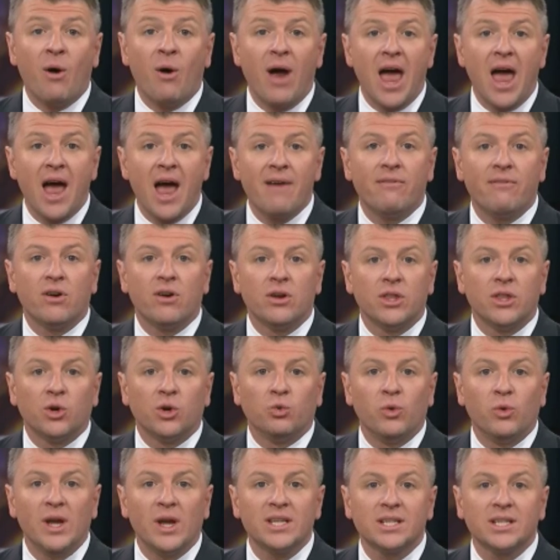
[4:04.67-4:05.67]
However, the
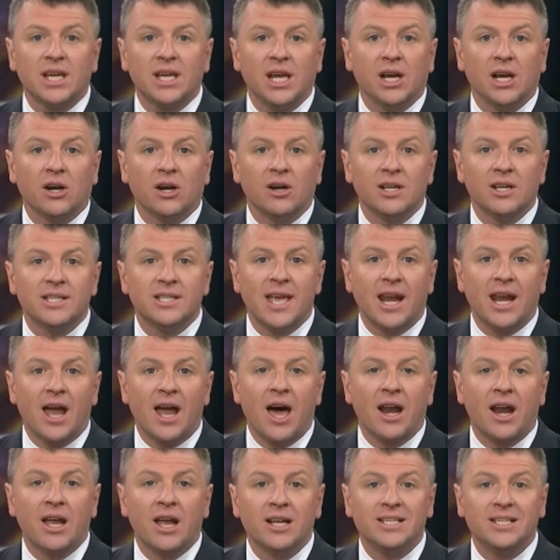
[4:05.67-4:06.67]
risk here is that
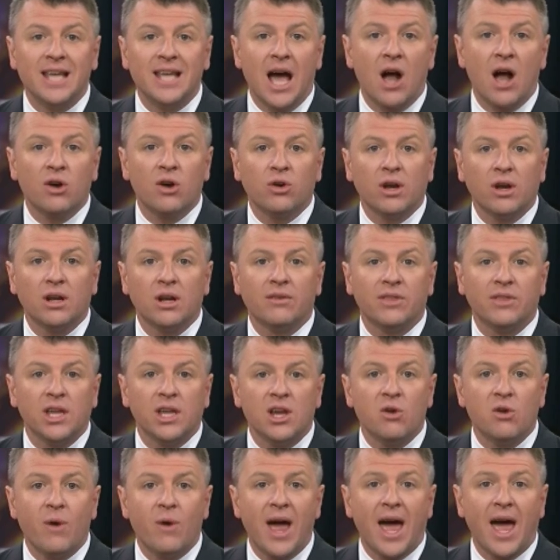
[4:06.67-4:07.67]
on a downgrade of
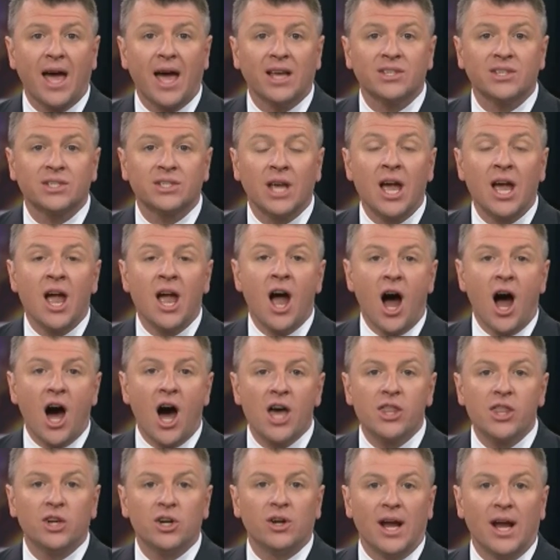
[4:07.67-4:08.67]
the U.S.,
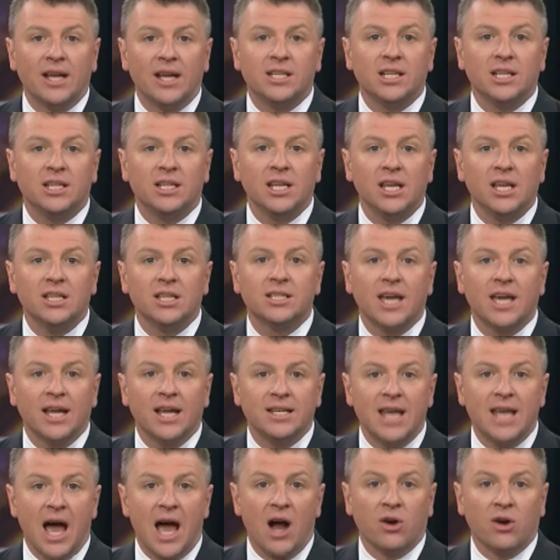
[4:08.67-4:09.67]
other entities
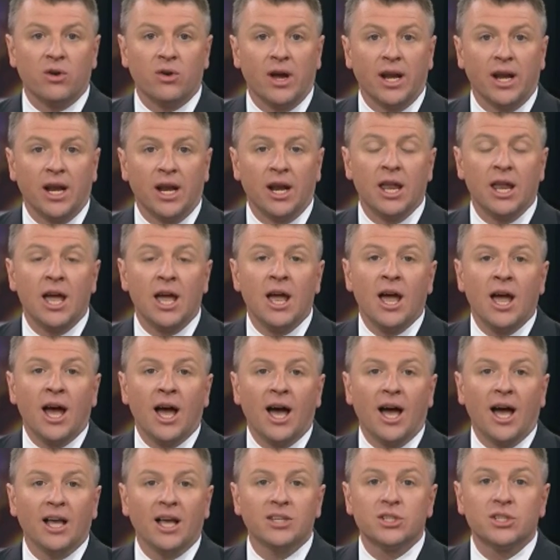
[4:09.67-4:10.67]
get downgraded.
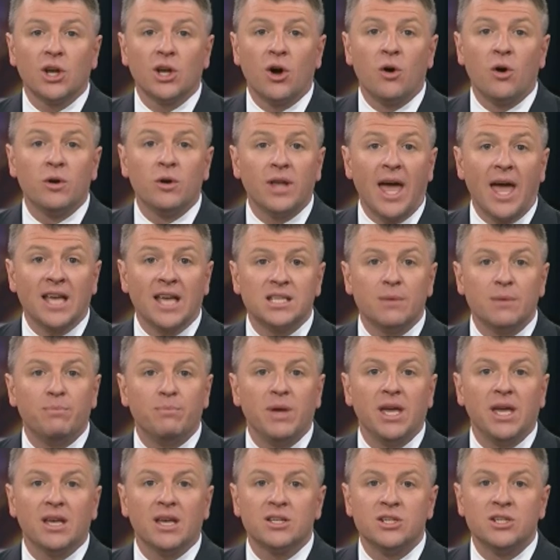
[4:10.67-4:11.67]
Uh, so
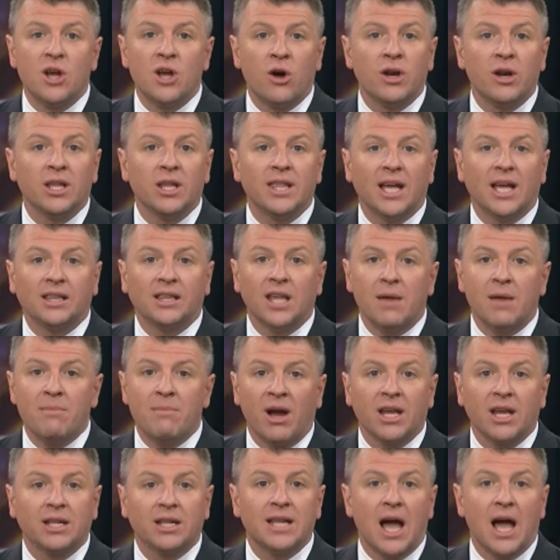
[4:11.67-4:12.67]
S&P has noted that they
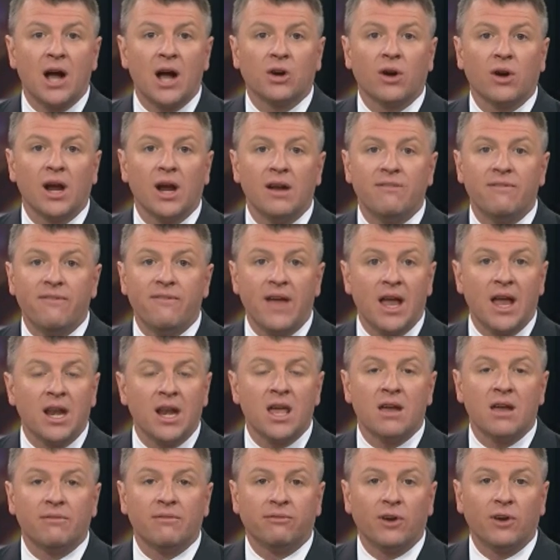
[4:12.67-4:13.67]
might downgrade
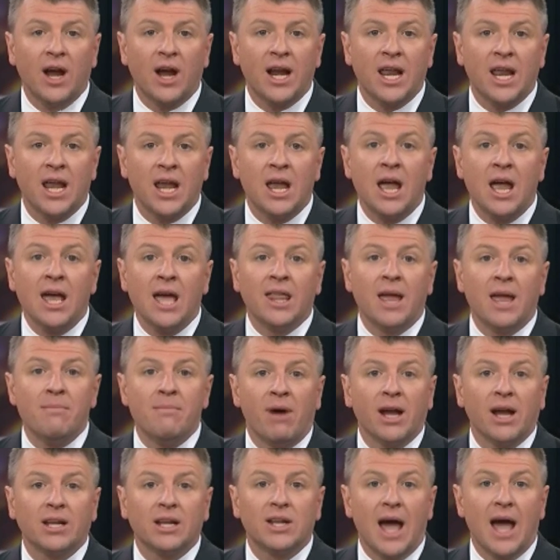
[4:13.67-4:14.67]
Fannie and Freddie, they
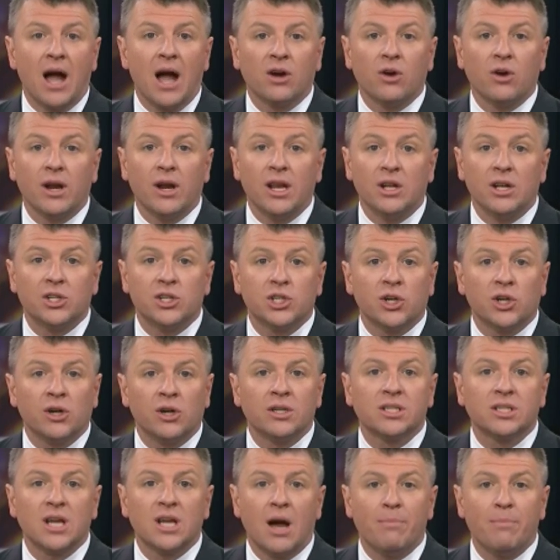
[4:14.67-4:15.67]
might downgrade
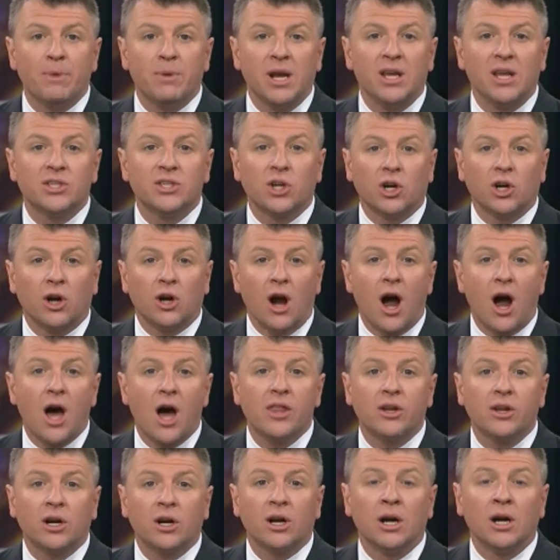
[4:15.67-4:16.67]
insurance companies or
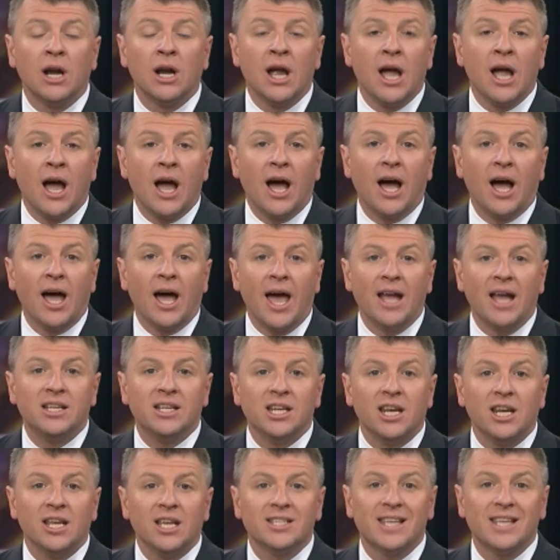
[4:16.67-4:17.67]
other uh,
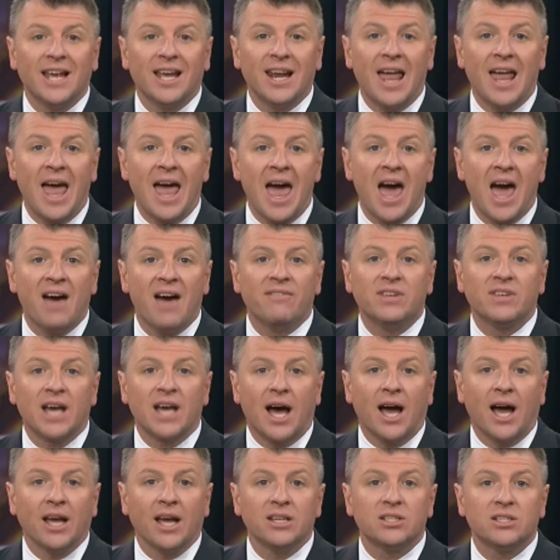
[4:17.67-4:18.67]
entities that have
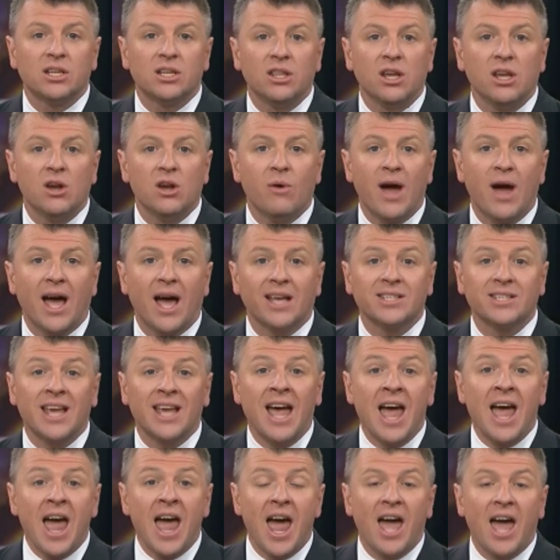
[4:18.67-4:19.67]
ties to the U.S.
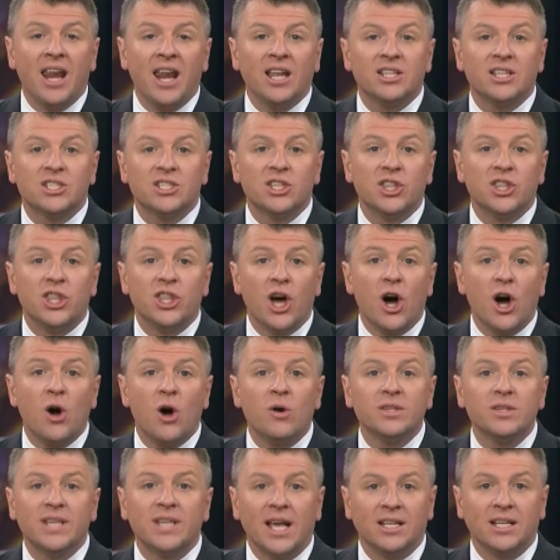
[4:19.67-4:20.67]
And it's
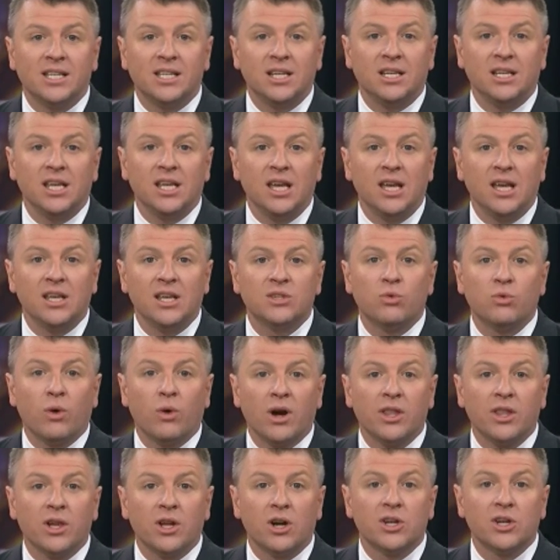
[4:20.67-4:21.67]
those entities
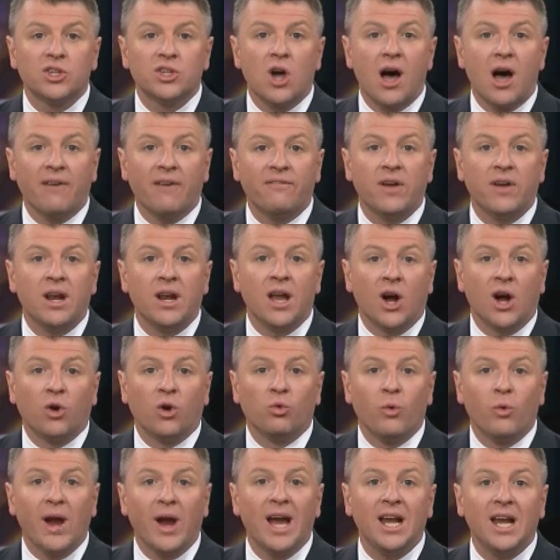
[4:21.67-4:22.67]
where there's often
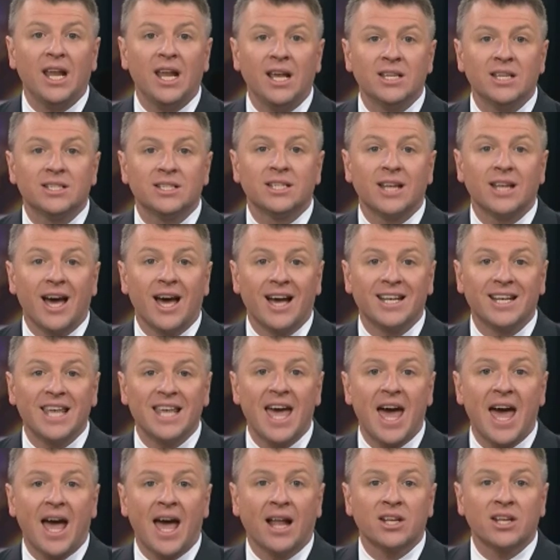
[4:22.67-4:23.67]
a ratings
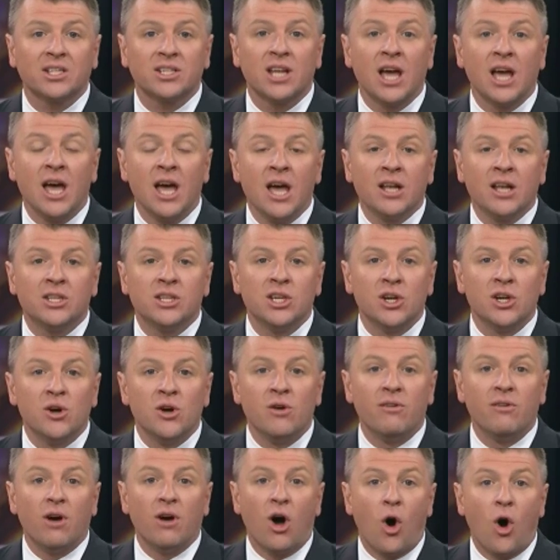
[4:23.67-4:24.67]
attached
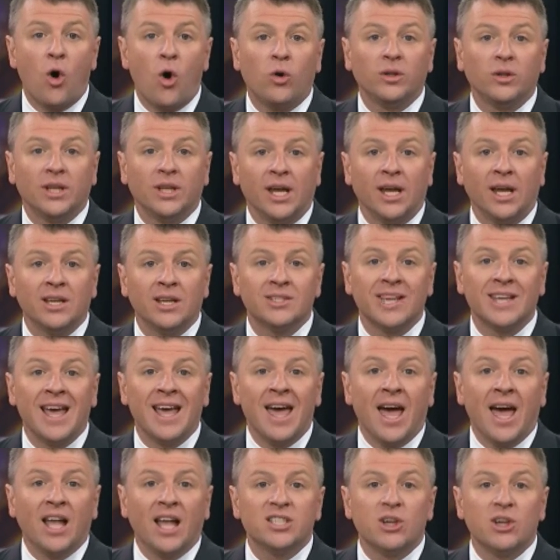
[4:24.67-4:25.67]
to holdings.
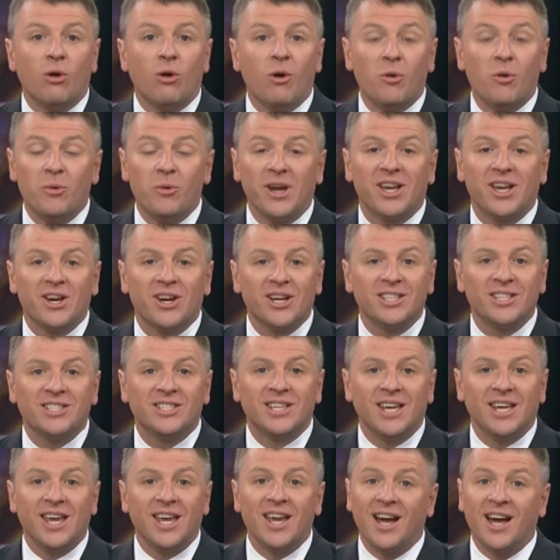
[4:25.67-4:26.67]
And so what we could
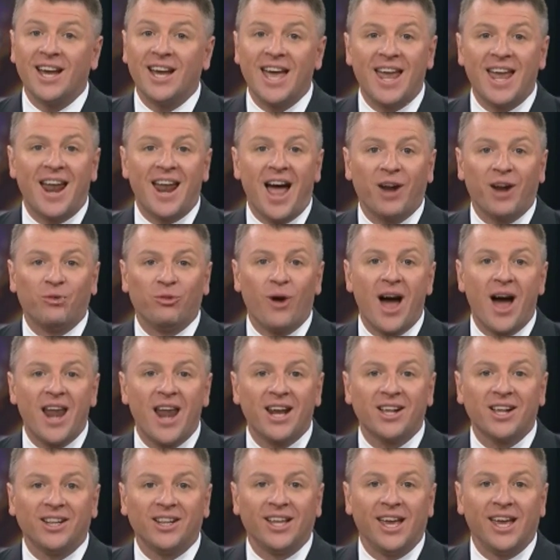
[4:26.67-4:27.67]
see, again,
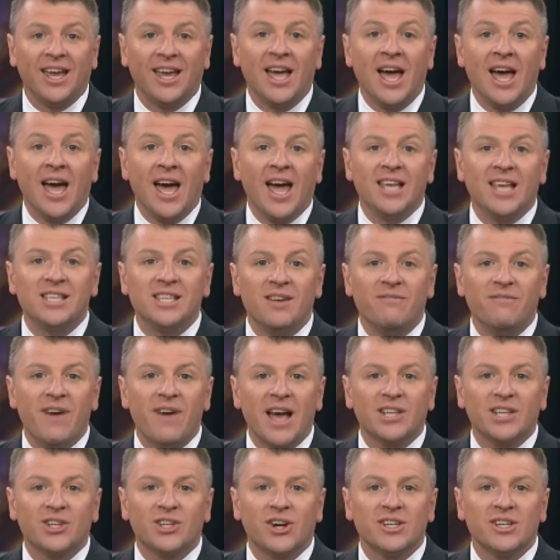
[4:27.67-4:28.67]
ironically, is
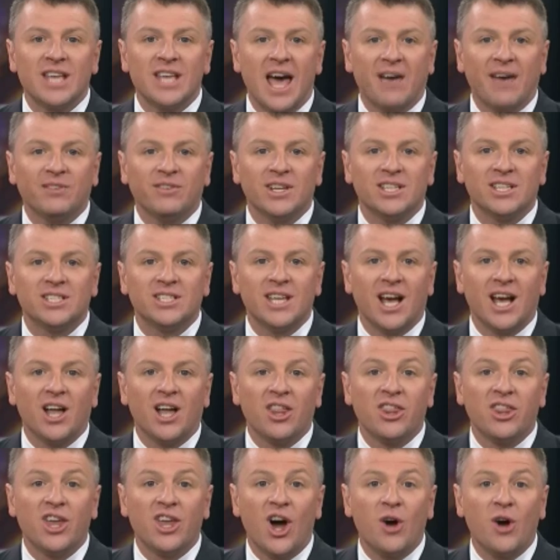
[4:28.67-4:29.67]
investors have to
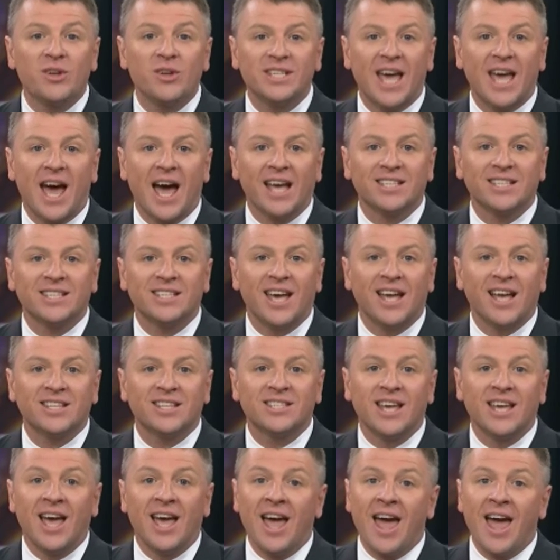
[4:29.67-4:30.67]
sell those
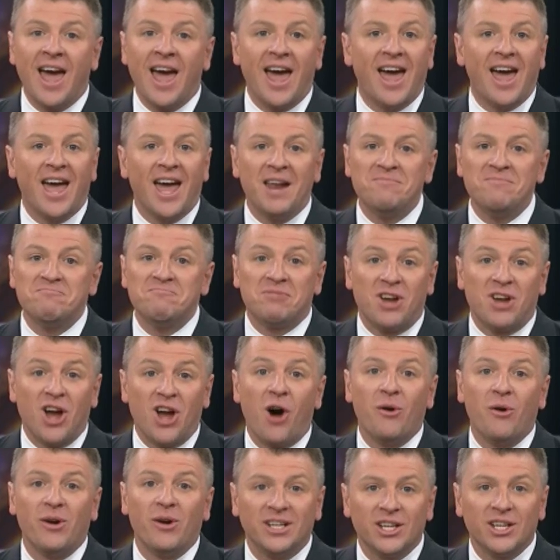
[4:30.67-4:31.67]
assets and
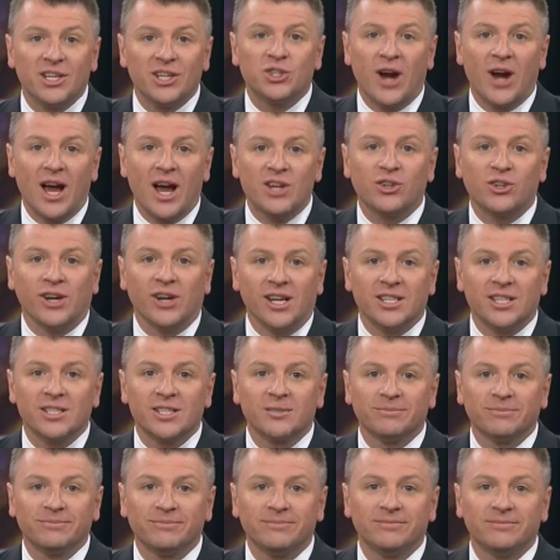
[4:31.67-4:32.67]
go into
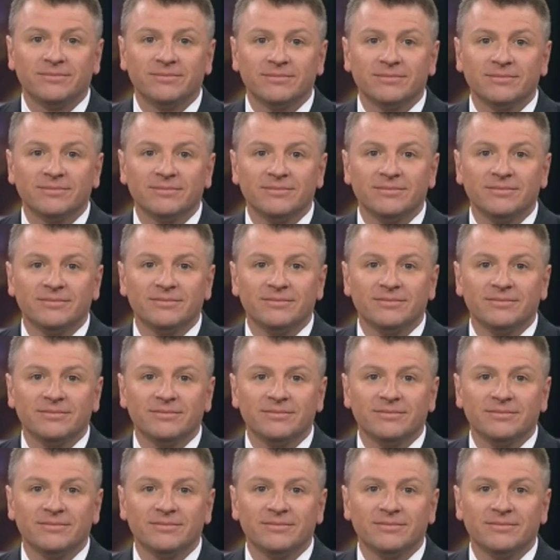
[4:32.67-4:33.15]
treasuries. Right, Michael. I